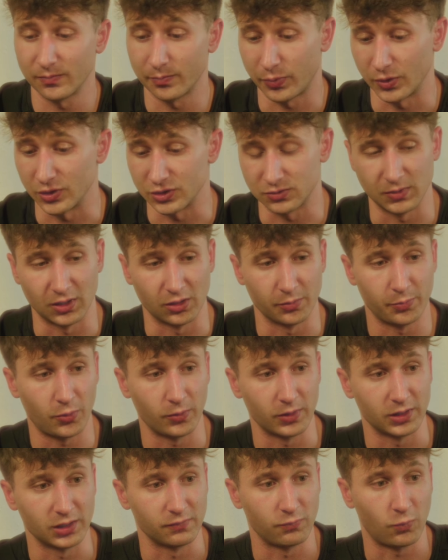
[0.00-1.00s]
brings me to the
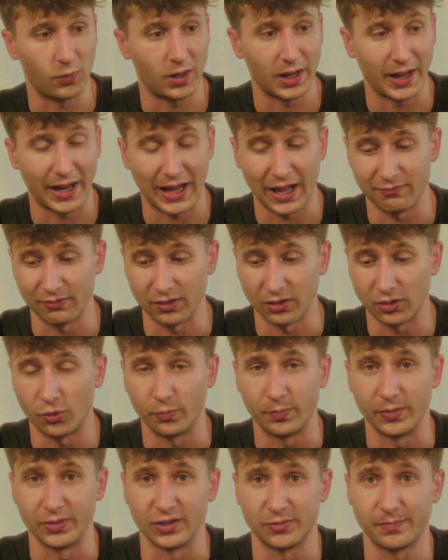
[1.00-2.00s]
point of why I haven't
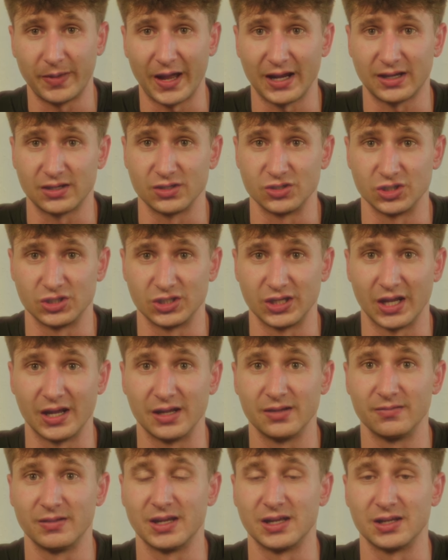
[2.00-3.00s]
opened these packages
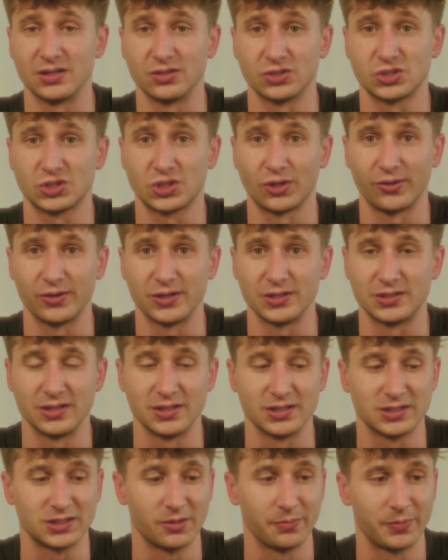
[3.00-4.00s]
yet, and sorry to
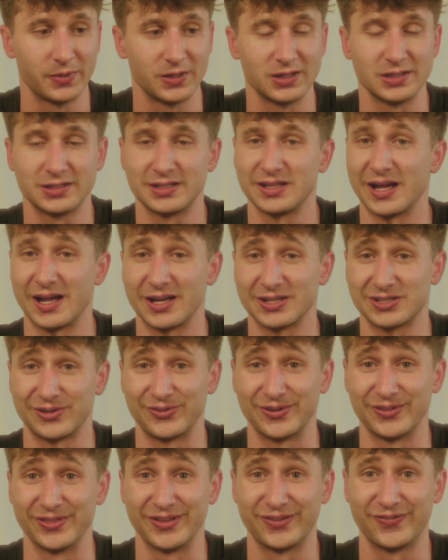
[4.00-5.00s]
these companies that I
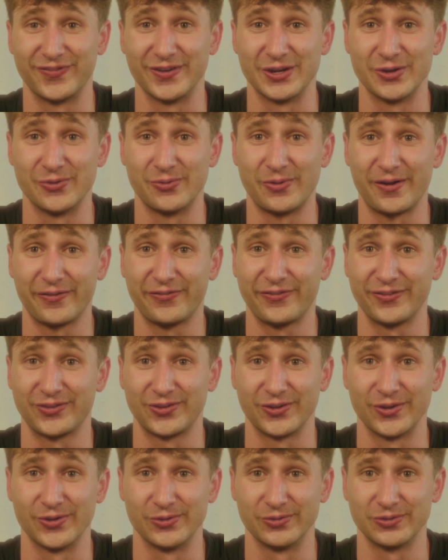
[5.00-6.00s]
started this video off
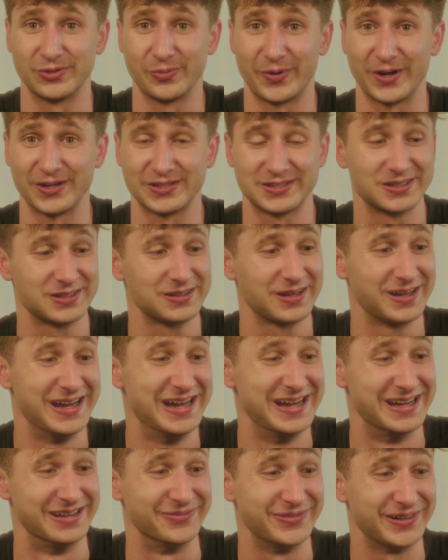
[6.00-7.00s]
so depressing,
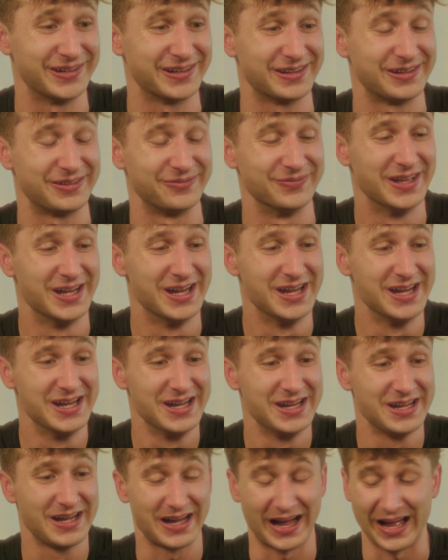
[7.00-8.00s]
but
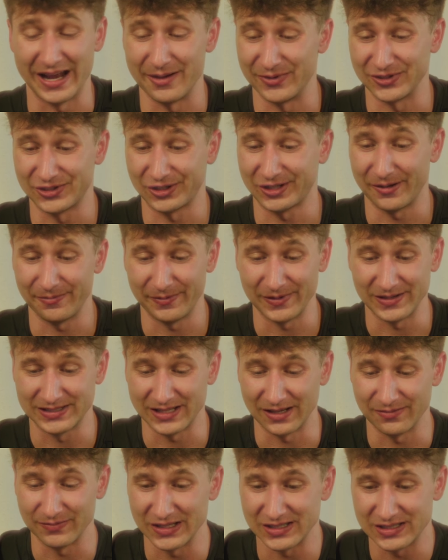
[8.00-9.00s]
I had a bunch of companies
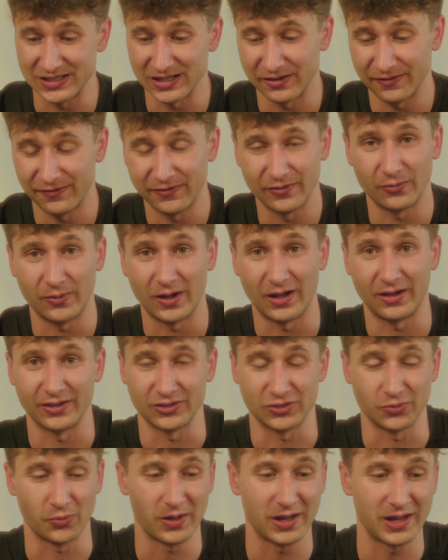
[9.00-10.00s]
send me stuff while I
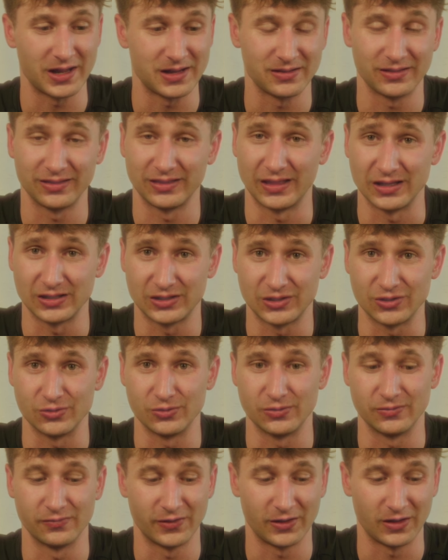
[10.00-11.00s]
was away. Thank
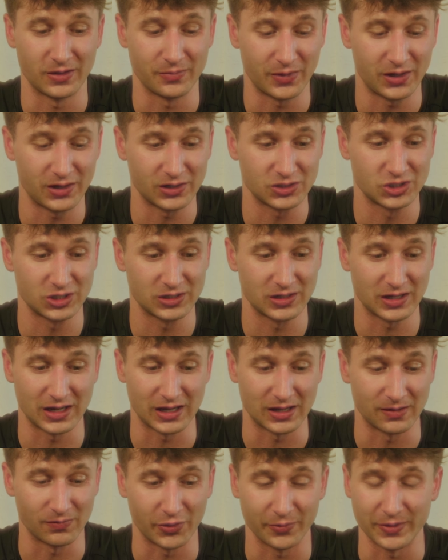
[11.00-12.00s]
you very much.
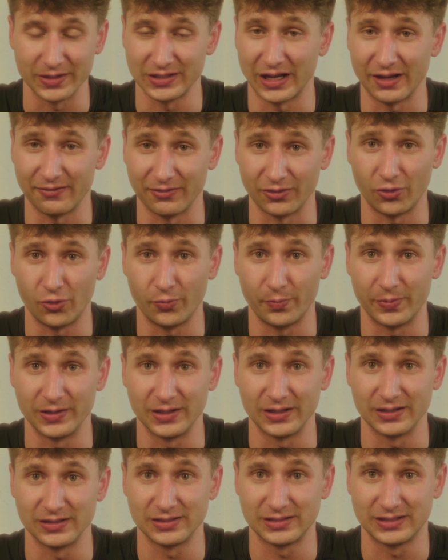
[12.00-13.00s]
And the reason I haven't opened
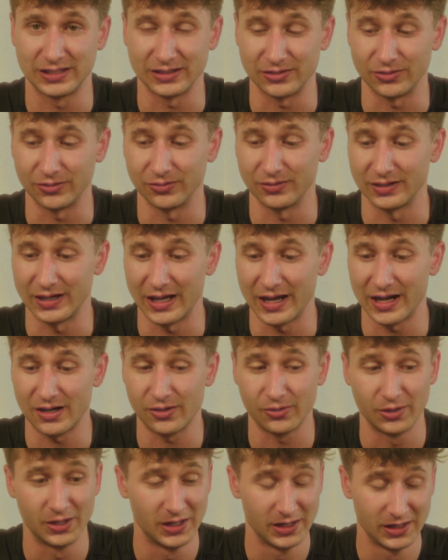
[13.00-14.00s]
it till
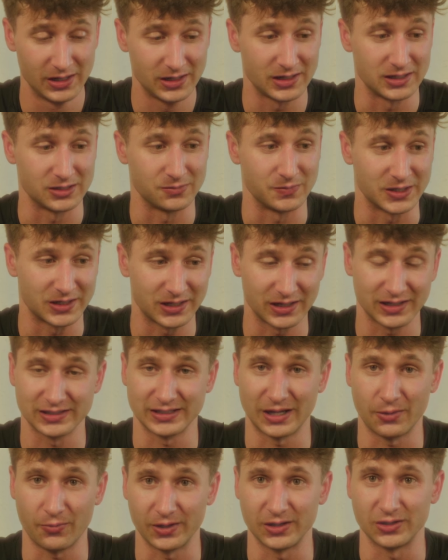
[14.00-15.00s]
now is because
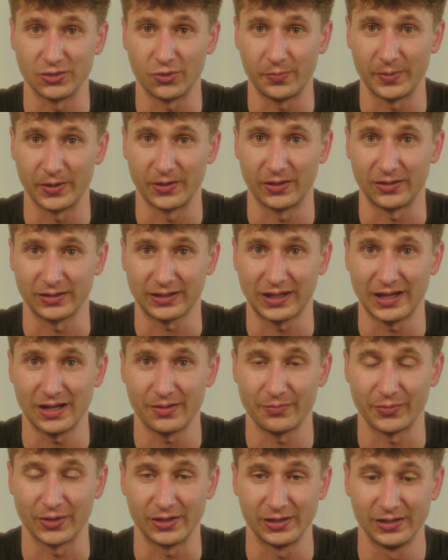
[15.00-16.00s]
I wanted to open it on
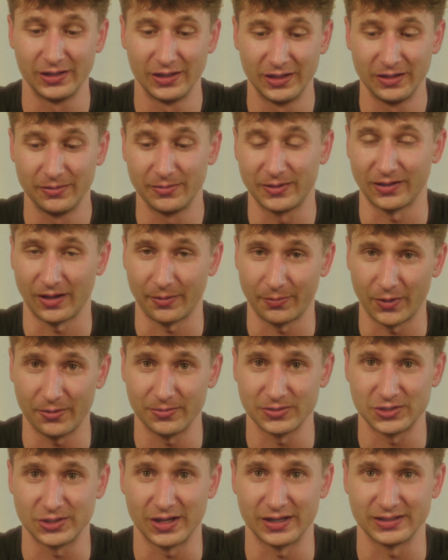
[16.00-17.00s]
camera, because I
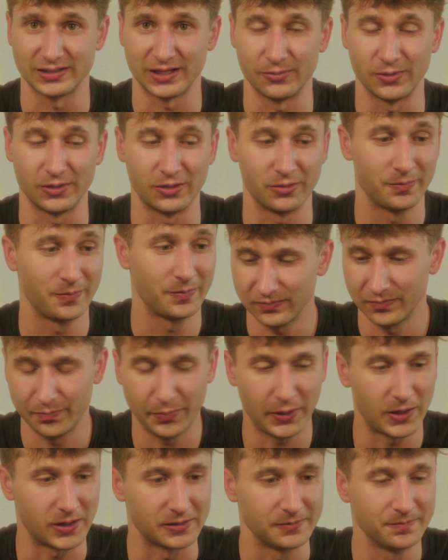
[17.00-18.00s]
promised you guys I will.
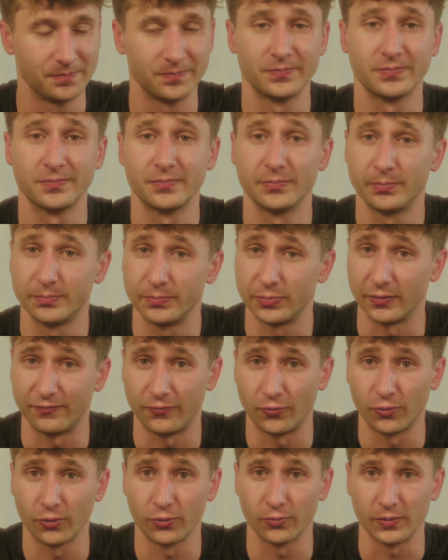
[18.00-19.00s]
But
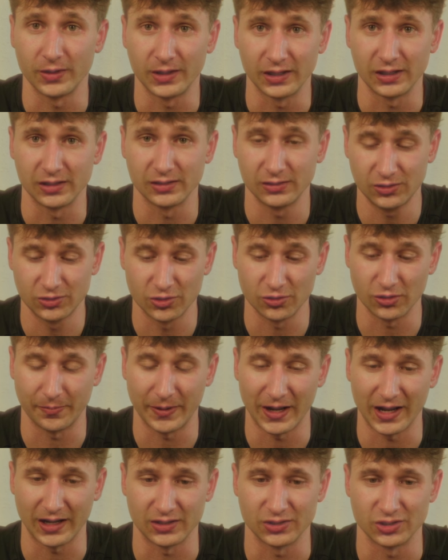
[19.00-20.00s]
before we get to the
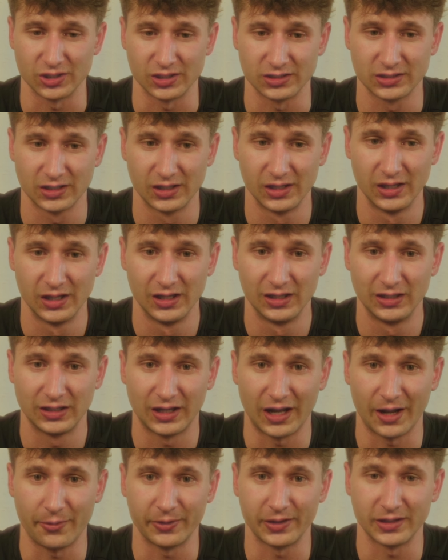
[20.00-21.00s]
packages,
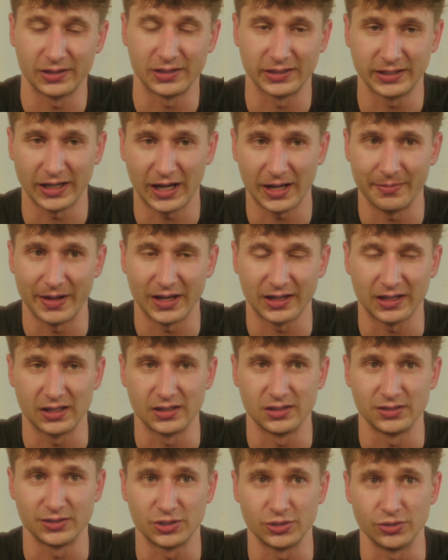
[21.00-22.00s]
I wanted to tie back
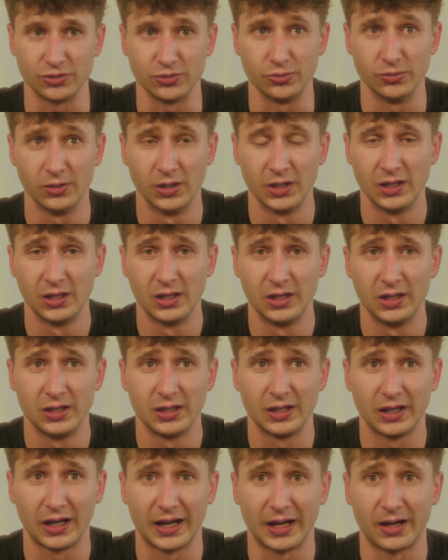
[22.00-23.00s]

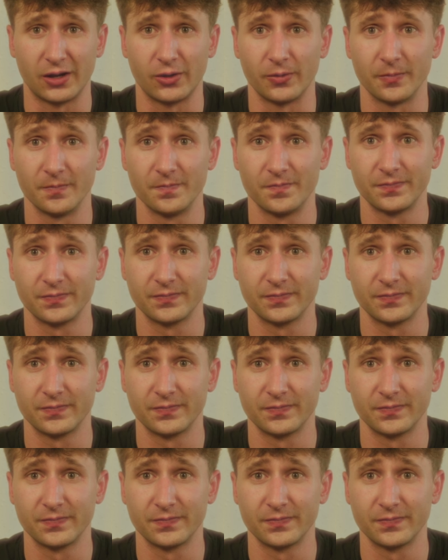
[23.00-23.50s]
into how